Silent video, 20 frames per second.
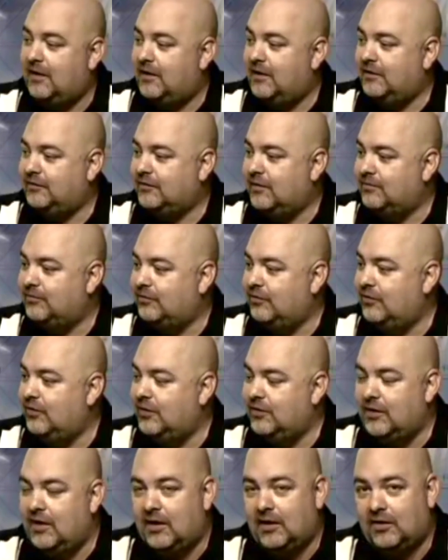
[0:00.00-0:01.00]
find out anytime
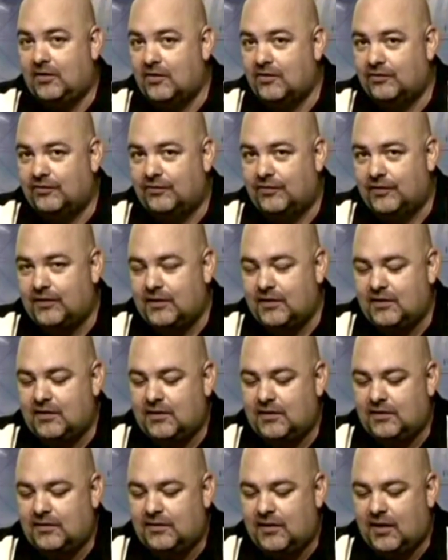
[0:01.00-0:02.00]
soon. And it goes for
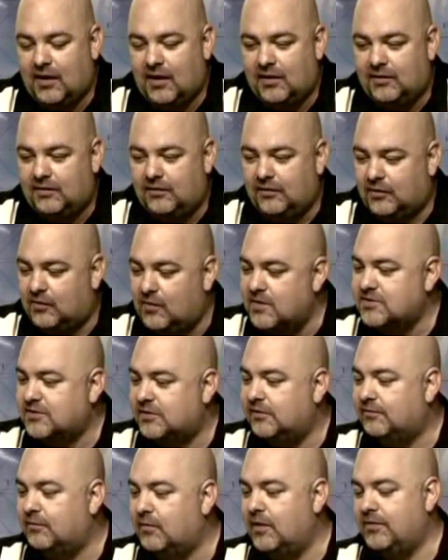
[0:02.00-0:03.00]
the
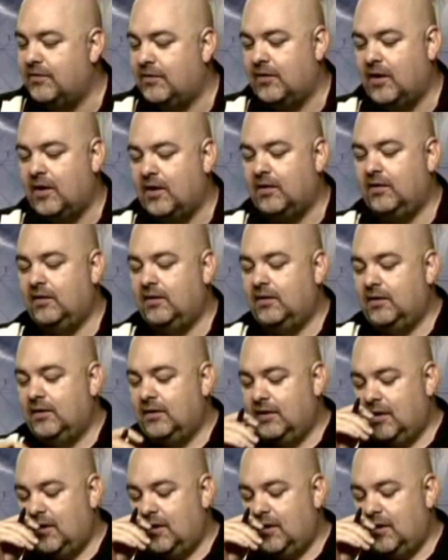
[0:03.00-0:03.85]
question of whether or not